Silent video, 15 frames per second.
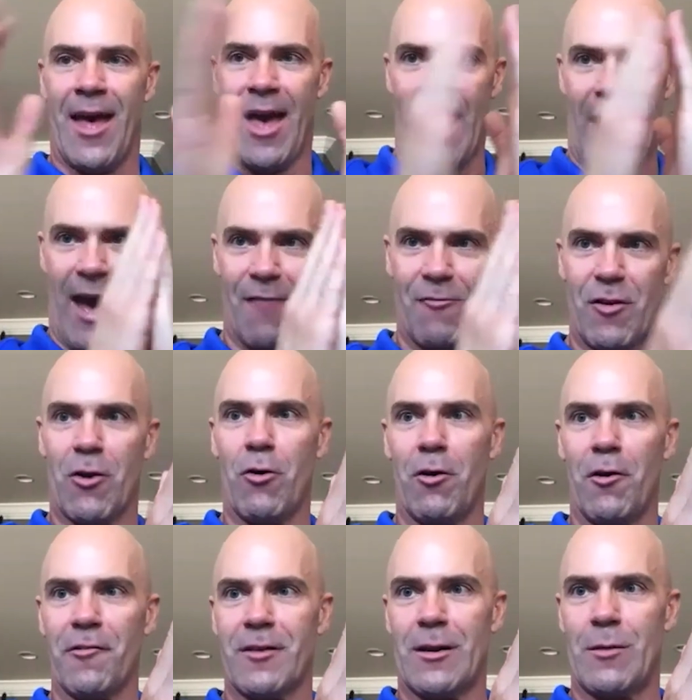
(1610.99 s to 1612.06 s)
Have your
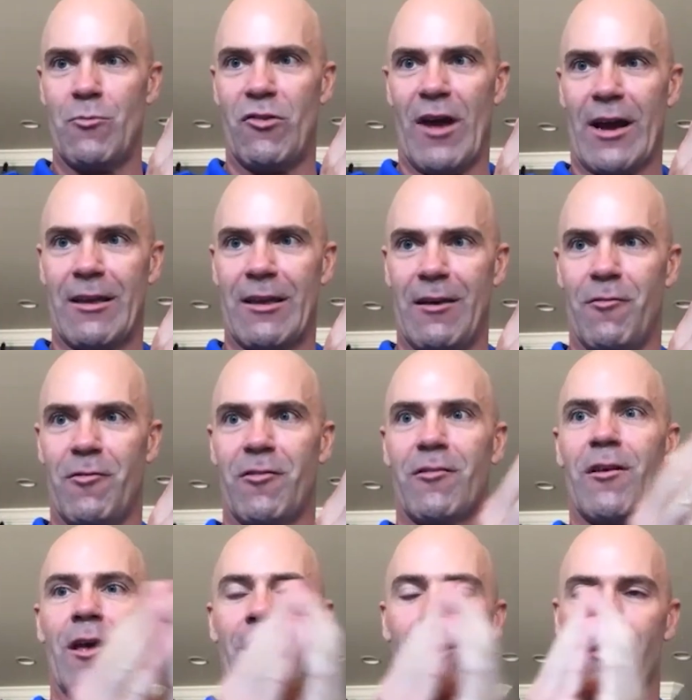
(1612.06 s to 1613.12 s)
goals and
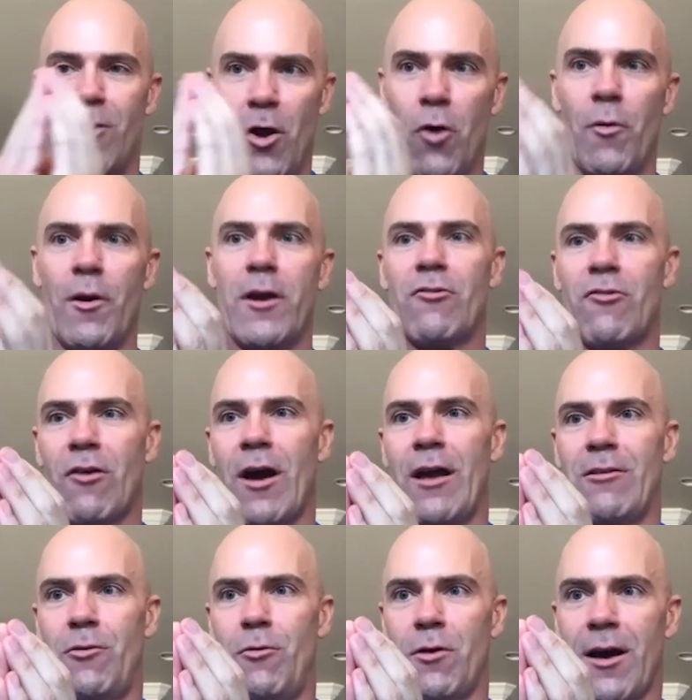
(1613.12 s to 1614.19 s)
objectives, know what you're trying
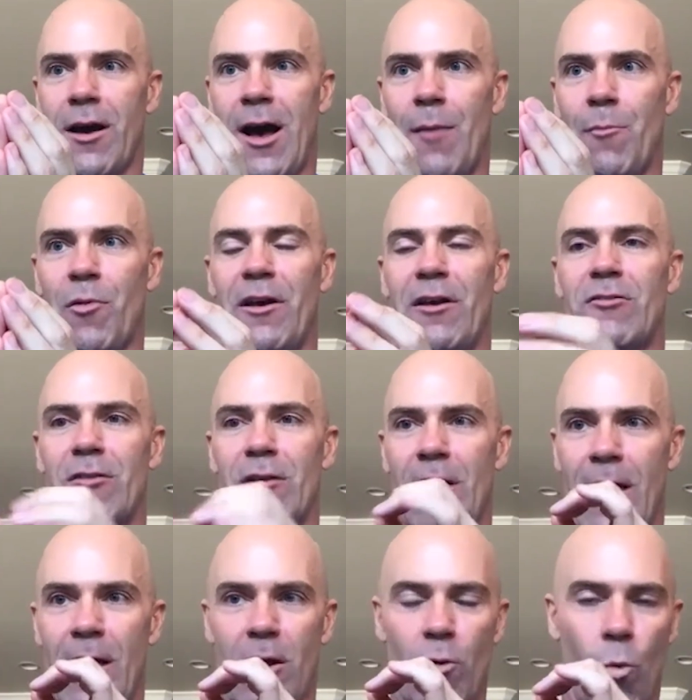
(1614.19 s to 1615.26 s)
to accomplish,
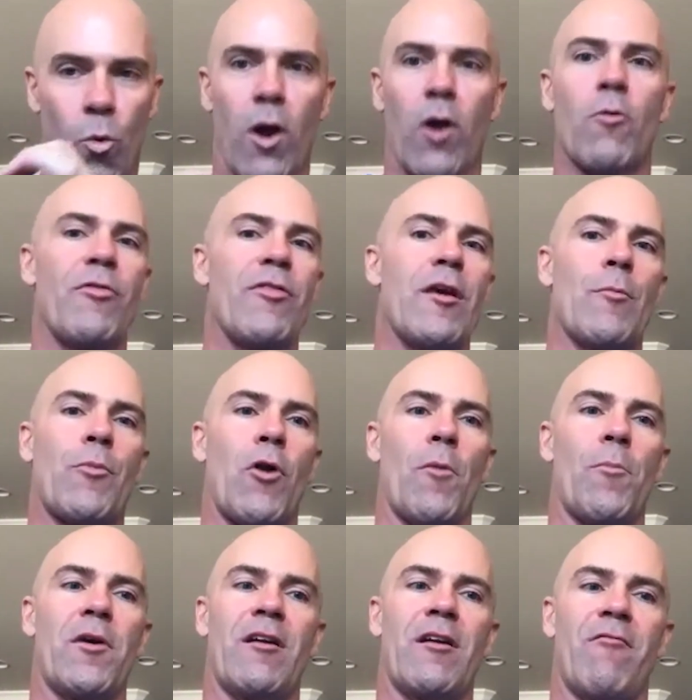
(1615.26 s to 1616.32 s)
work with the
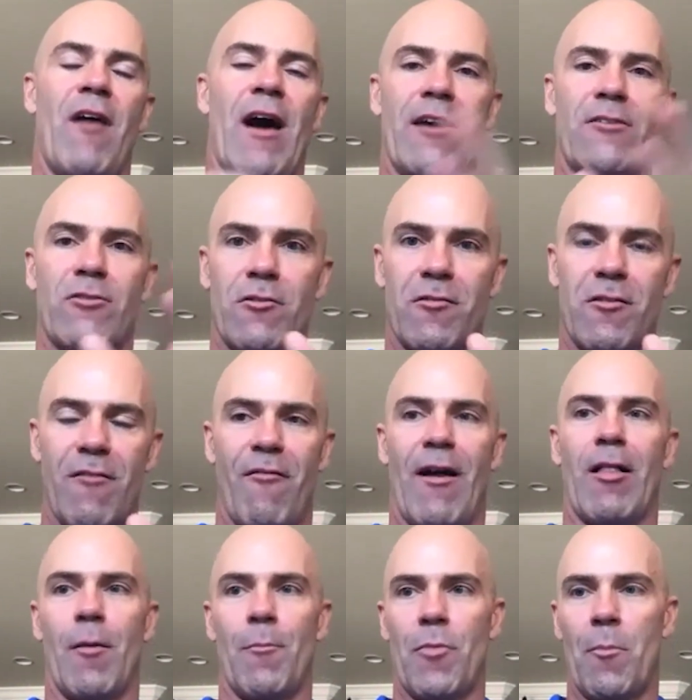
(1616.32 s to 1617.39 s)
appropriate advisors,
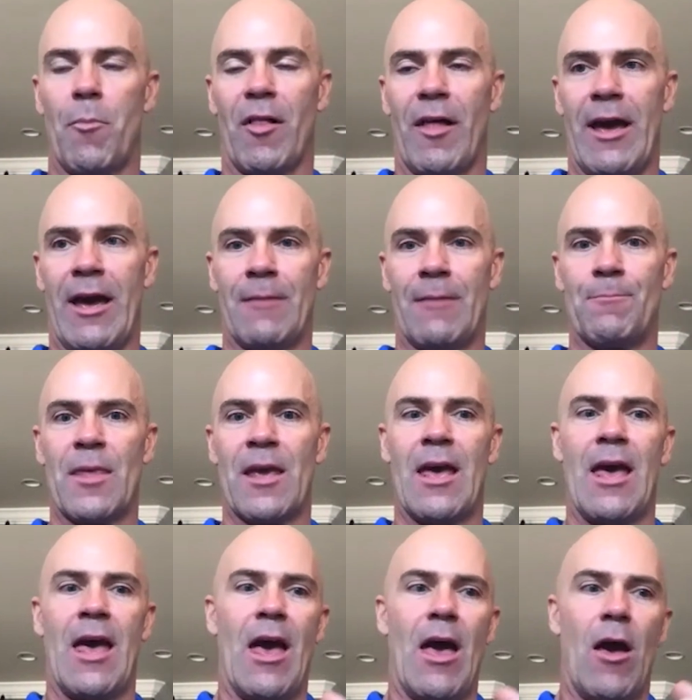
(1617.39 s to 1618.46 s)
develop the plan,
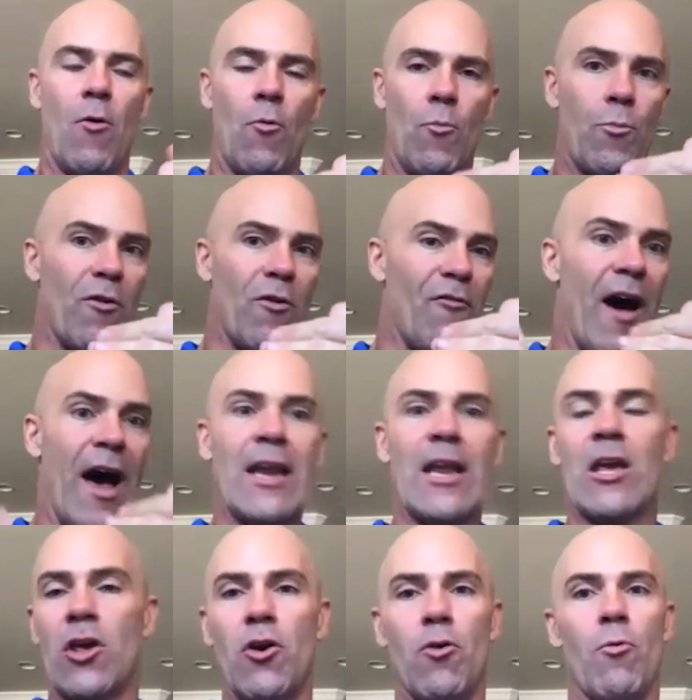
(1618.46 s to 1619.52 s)
providing
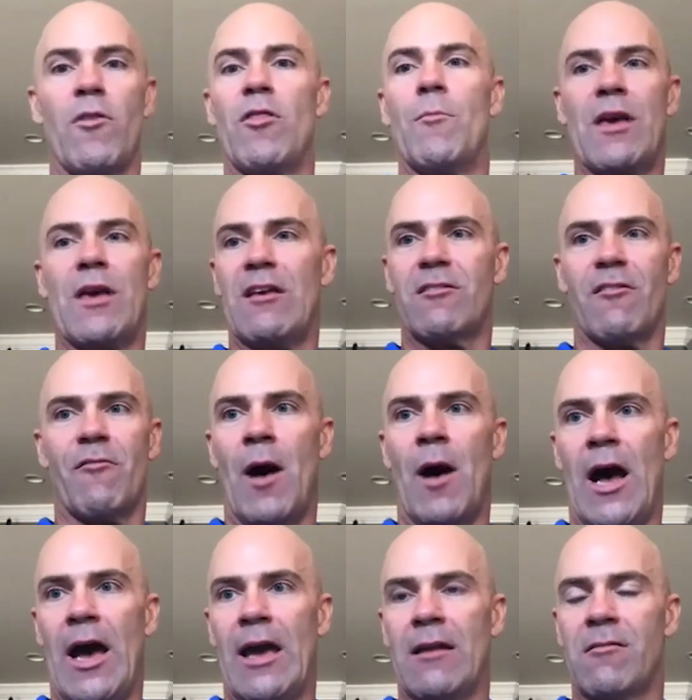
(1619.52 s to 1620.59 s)
you with the peace of
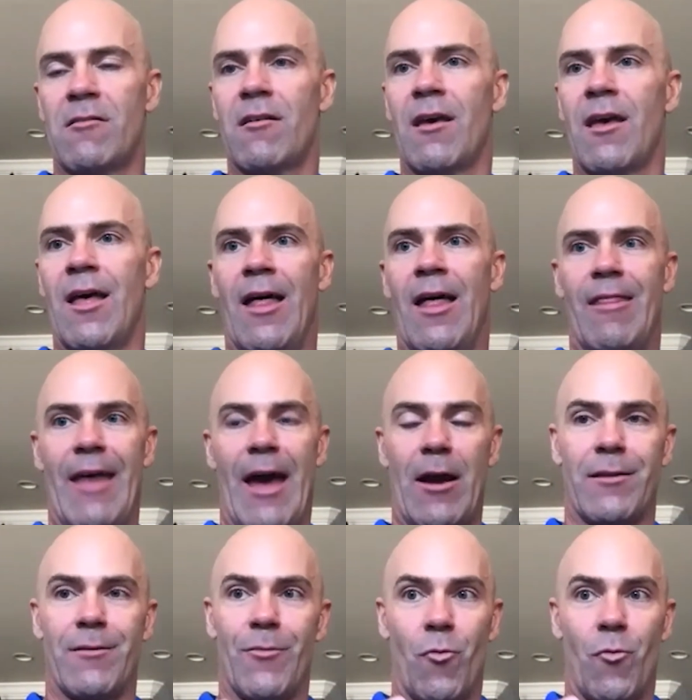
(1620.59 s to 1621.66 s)
mind that
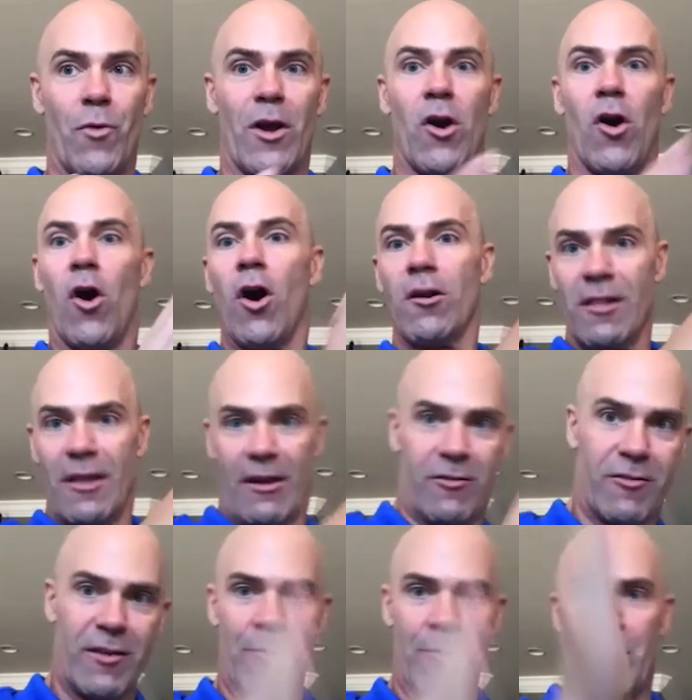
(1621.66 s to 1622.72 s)

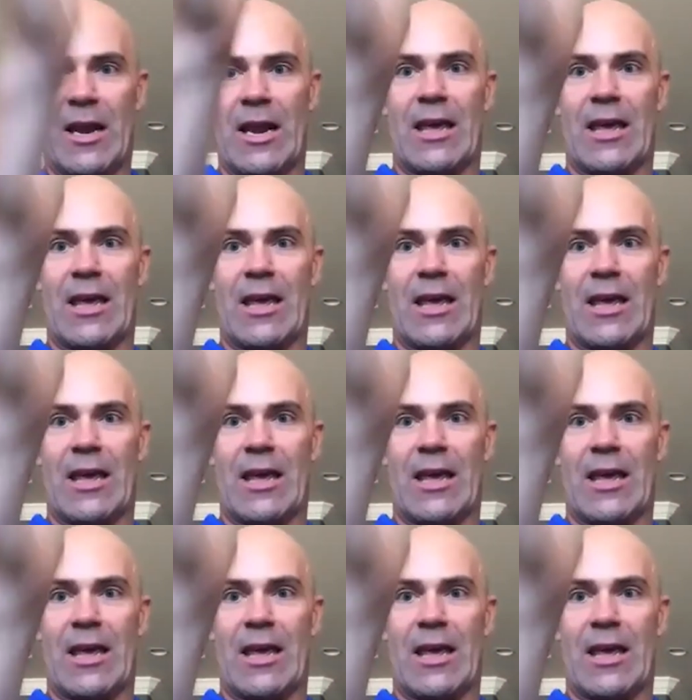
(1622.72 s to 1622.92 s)
regardless, in many